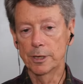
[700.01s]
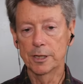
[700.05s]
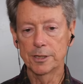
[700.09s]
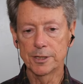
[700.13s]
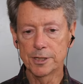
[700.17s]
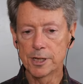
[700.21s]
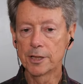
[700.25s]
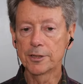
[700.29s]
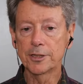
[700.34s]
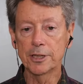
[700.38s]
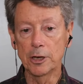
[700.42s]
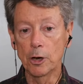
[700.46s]

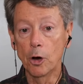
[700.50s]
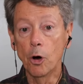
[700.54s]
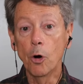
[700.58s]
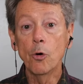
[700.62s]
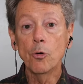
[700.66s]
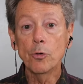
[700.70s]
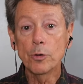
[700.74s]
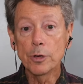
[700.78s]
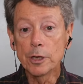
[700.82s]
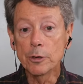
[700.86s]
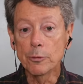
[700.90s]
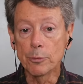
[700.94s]
It's not the
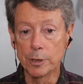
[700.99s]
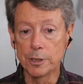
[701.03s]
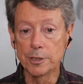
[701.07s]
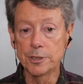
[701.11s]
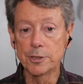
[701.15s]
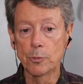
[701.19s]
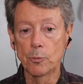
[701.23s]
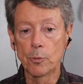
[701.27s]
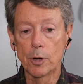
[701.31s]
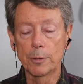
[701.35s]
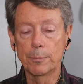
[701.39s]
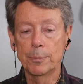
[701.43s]
only
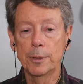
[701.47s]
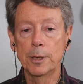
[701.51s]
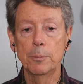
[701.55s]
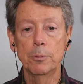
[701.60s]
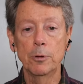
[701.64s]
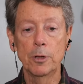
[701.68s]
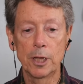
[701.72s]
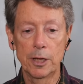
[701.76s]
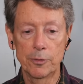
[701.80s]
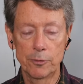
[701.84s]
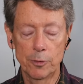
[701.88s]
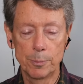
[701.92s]
reason why
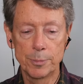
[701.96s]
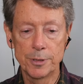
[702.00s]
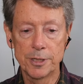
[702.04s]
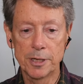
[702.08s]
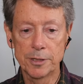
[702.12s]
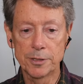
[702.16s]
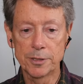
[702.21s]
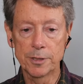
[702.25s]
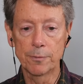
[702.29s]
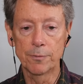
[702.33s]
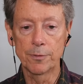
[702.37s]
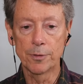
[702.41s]
people have
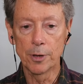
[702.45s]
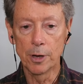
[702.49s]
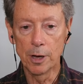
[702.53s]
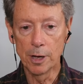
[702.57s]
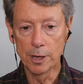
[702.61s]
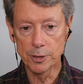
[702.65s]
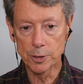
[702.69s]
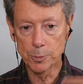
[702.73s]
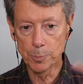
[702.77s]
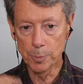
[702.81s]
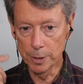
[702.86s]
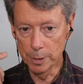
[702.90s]
obsessive
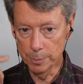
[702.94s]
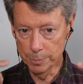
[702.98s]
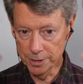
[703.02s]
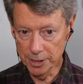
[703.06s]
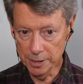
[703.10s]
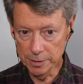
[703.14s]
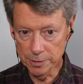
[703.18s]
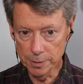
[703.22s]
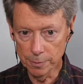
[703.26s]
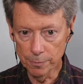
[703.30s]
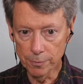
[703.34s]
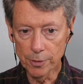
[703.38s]
thoughts, but
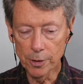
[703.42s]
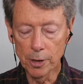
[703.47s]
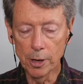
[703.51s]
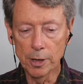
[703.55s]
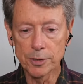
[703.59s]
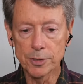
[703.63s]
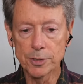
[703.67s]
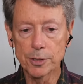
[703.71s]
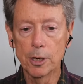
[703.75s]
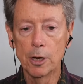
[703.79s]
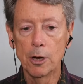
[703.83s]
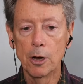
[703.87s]
obsessive
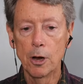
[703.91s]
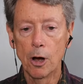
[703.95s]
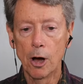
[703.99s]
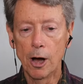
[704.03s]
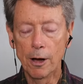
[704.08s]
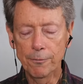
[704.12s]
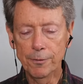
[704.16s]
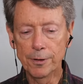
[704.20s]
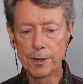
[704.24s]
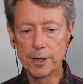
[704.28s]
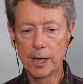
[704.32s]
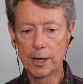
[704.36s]
thoughts
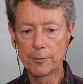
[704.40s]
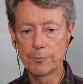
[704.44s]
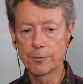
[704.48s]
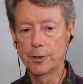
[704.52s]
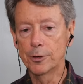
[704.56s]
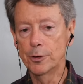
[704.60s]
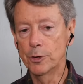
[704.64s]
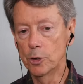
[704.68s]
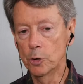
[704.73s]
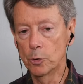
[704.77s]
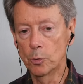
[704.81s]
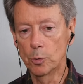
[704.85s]
often have
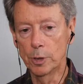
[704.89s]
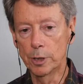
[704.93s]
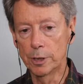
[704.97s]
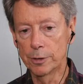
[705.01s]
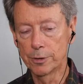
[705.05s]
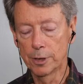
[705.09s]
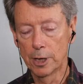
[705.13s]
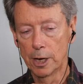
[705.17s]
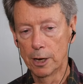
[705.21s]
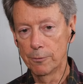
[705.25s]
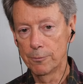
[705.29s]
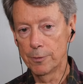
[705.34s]
to do
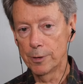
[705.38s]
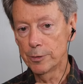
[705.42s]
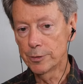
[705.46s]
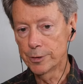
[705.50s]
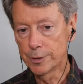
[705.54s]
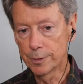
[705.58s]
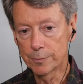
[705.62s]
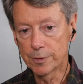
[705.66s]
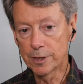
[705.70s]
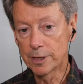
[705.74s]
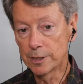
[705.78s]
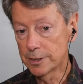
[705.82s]
with
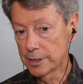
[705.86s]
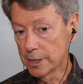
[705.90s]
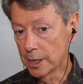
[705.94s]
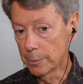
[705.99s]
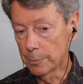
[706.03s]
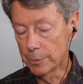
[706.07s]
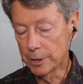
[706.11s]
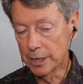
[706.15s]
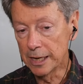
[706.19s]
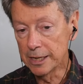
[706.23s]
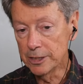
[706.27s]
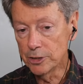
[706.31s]
fears of
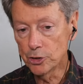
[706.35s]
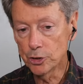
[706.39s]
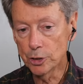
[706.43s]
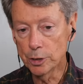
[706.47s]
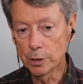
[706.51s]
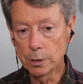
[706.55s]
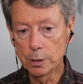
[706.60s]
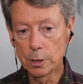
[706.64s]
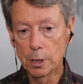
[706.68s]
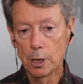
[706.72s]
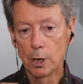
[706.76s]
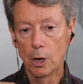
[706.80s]

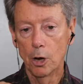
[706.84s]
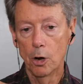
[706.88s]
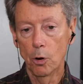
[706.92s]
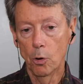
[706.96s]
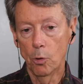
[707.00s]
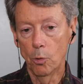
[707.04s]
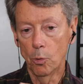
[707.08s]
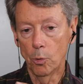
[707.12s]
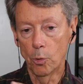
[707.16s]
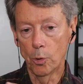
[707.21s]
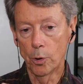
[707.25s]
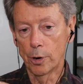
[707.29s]
contamination
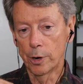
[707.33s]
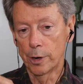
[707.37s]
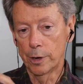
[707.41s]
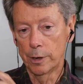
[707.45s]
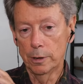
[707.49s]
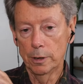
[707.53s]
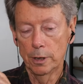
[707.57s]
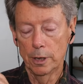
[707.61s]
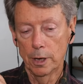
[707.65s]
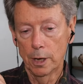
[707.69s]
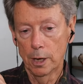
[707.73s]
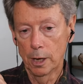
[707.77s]

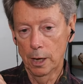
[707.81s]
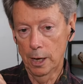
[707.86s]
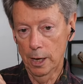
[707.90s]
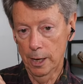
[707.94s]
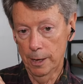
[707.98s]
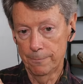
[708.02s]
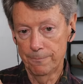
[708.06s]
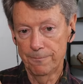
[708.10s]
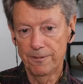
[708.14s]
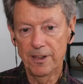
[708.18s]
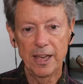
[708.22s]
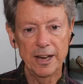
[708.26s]
or
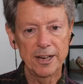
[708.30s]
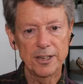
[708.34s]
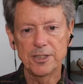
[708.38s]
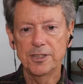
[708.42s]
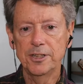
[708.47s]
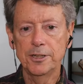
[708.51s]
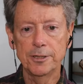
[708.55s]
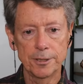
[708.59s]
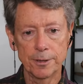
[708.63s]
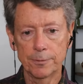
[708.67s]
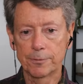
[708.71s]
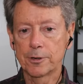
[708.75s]
uh,
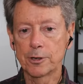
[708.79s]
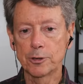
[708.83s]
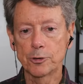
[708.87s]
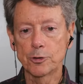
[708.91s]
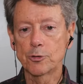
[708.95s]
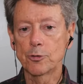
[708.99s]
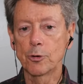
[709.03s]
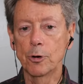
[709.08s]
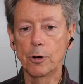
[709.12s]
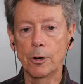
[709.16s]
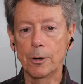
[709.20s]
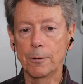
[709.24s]
fantasies of
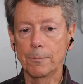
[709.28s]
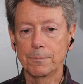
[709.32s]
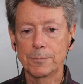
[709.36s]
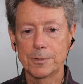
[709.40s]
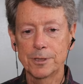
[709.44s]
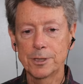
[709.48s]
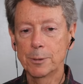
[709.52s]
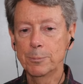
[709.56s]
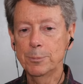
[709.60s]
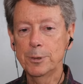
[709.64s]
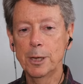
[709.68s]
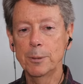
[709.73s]
control,
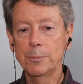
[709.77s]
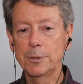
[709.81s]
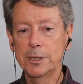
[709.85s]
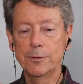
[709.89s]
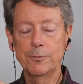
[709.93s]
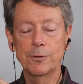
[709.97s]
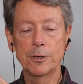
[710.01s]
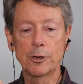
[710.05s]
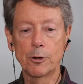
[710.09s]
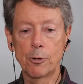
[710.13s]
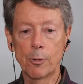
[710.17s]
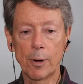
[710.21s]
sometimes
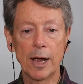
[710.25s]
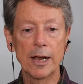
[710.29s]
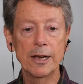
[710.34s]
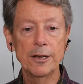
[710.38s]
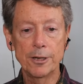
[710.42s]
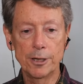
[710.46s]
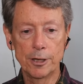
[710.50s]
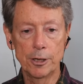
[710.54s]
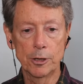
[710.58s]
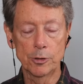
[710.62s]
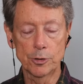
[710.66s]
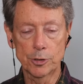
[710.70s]
even
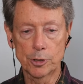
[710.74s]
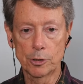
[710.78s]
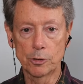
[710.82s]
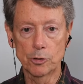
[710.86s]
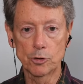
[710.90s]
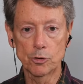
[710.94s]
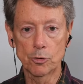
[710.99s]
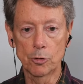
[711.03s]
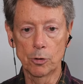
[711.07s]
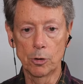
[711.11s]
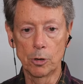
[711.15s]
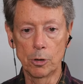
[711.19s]
grandiose
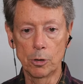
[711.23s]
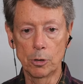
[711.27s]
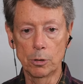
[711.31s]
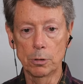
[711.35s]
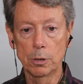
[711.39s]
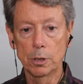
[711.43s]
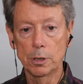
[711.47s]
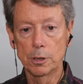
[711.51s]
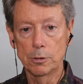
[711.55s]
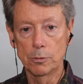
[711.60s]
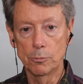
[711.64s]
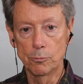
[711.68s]

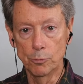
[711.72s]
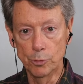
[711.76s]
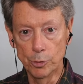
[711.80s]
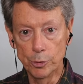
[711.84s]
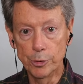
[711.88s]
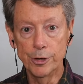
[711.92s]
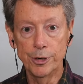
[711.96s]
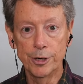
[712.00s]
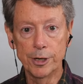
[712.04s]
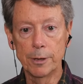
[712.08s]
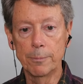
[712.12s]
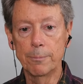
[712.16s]
control
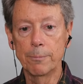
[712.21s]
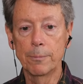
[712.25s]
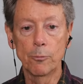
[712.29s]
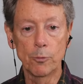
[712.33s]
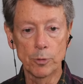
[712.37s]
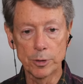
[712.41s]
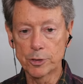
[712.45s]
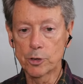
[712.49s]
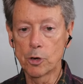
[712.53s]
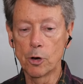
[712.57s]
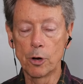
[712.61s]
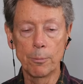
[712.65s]
rooted in
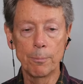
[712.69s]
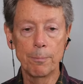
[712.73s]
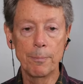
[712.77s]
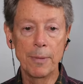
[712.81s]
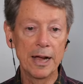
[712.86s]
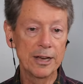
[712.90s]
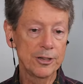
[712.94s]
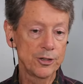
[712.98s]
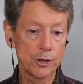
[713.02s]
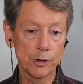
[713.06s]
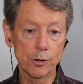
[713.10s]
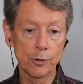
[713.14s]
what's called
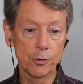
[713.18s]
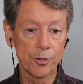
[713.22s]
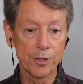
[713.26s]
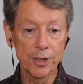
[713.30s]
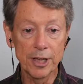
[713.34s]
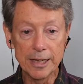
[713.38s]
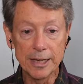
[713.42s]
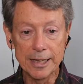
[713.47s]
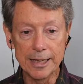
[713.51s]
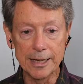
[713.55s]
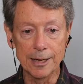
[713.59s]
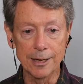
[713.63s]
magical
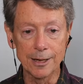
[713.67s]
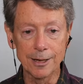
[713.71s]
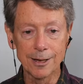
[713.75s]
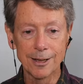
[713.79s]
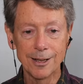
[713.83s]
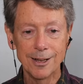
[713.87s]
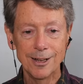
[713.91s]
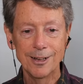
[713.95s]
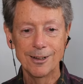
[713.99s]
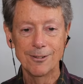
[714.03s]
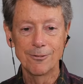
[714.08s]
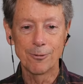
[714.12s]
thinking.
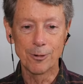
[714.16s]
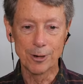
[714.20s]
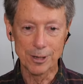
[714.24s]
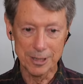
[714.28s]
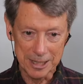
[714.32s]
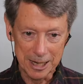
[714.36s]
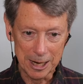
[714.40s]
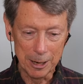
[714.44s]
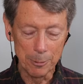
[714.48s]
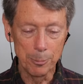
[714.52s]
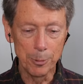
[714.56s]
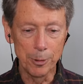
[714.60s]
For
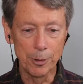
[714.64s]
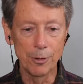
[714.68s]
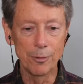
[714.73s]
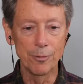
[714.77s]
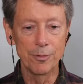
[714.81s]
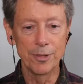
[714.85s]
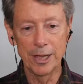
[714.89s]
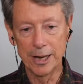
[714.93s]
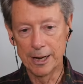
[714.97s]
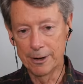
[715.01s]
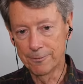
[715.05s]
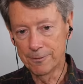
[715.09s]
example,
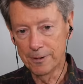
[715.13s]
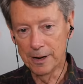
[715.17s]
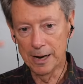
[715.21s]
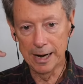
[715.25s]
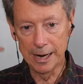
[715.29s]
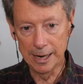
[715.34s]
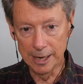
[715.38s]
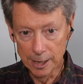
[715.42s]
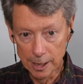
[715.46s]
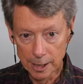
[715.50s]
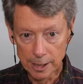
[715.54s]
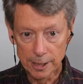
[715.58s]
that if
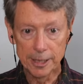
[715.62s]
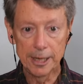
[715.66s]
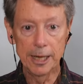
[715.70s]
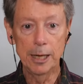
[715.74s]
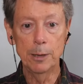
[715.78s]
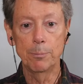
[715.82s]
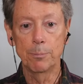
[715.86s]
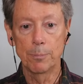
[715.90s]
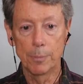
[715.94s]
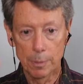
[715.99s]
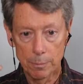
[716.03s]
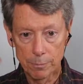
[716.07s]
I
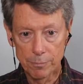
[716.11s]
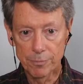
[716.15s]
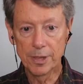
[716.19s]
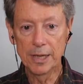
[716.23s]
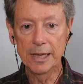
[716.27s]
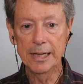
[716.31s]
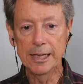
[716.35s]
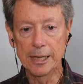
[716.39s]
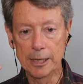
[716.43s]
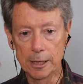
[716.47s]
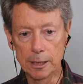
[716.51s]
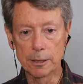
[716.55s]
keep
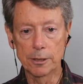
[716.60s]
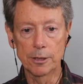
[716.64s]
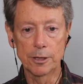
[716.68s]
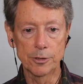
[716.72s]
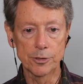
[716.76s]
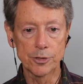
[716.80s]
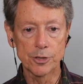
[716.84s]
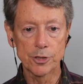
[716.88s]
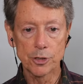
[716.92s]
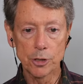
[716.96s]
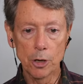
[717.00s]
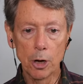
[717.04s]
thinking,
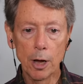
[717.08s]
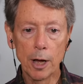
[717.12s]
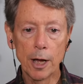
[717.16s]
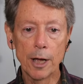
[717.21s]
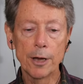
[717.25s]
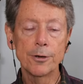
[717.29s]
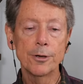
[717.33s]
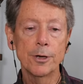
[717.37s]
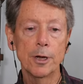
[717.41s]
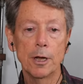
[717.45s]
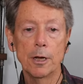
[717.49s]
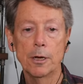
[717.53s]
this
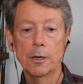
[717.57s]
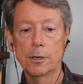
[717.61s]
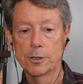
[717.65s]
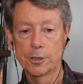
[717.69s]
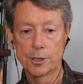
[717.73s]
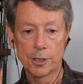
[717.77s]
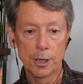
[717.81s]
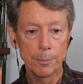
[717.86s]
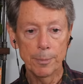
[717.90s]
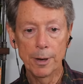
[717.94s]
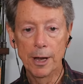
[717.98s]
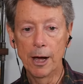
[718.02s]
thought,
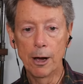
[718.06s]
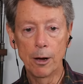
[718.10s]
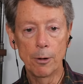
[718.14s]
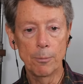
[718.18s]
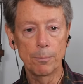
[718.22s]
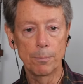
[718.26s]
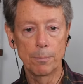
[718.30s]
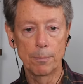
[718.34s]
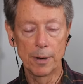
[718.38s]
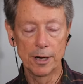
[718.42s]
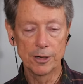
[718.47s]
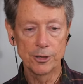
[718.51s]

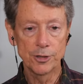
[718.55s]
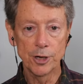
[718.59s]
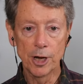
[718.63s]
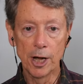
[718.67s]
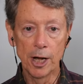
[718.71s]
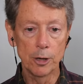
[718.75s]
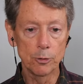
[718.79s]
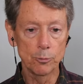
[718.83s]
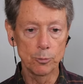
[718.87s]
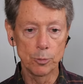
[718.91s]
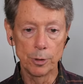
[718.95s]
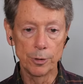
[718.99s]
somehow my
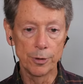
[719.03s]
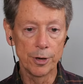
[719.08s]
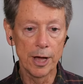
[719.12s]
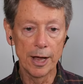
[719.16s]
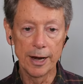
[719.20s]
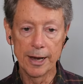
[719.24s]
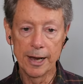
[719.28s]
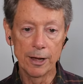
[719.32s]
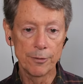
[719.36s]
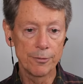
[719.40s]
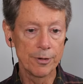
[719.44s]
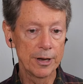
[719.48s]
child will
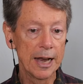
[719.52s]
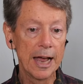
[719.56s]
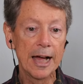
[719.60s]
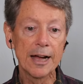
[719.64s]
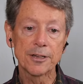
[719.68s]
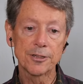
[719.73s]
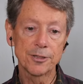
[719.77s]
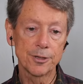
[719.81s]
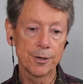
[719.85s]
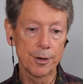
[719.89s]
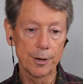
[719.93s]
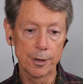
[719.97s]
not have an
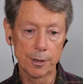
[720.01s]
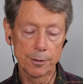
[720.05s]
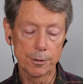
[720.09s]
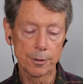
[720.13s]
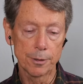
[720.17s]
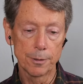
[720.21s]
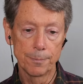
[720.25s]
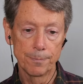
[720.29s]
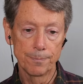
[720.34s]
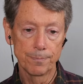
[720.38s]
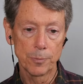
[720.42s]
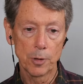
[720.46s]
accident
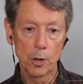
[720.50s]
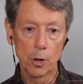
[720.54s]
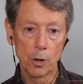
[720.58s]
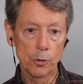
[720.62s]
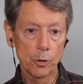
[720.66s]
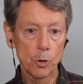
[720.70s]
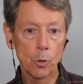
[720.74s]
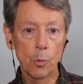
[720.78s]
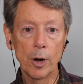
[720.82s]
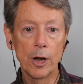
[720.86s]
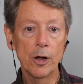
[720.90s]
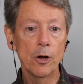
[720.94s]

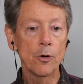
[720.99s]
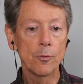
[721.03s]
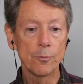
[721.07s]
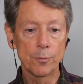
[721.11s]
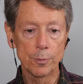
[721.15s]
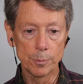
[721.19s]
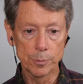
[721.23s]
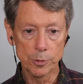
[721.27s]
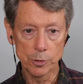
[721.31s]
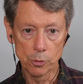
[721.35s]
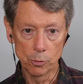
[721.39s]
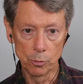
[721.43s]
on the way home
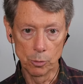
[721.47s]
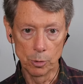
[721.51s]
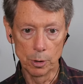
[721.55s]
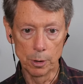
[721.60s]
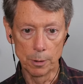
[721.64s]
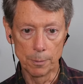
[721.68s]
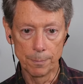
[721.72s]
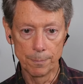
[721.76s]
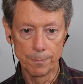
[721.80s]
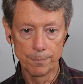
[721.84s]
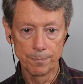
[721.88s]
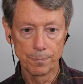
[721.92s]
from
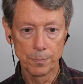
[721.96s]
school.